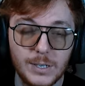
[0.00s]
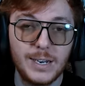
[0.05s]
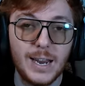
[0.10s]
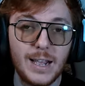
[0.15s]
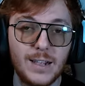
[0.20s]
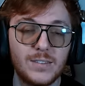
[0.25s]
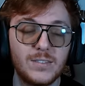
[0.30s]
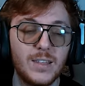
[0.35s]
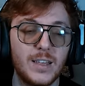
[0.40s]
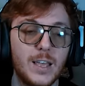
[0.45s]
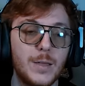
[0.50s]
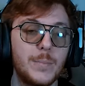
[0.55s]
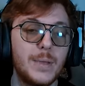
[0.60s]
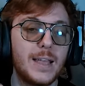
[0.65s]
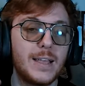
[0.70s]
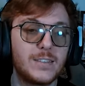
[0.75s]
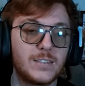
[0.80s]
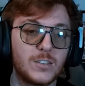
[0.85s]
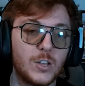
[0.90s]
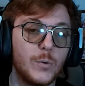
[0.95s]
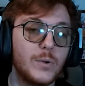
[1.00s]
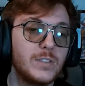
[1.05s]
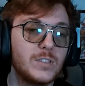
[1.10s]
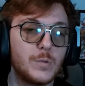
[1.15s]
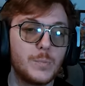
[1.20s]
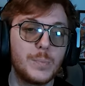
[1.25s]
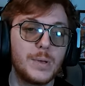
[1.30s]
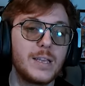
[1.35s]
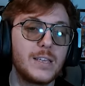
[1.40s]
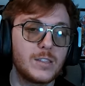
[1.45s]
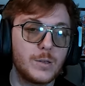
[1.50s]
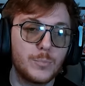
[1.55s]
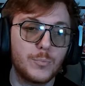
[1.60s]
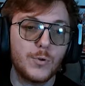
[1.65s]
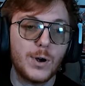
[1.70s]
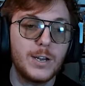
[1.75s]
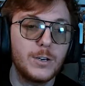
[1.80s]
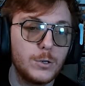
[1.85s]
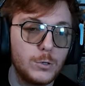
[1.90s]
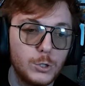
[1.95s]
next to him is going to be the
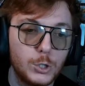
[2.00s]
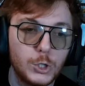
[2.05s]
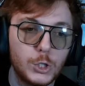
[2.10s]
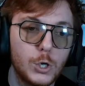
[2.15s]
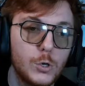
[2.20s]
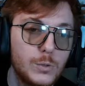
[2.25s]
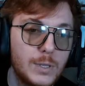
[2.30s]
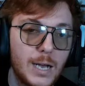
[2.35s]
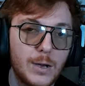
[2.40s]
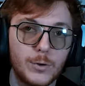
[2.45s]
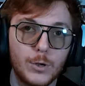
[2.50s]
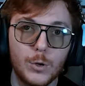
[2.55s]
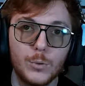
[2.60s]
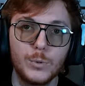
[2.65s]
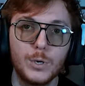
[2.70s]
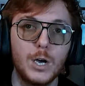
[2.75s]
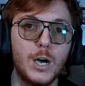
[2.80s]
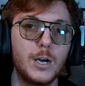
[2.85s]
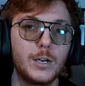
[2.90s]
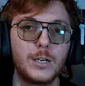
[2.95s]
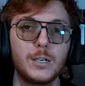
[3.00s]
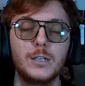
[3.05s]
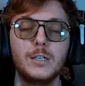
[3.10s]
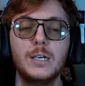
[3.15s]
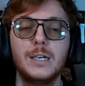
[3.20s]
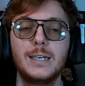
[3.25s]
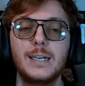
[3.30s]
brand new Showdown Onana.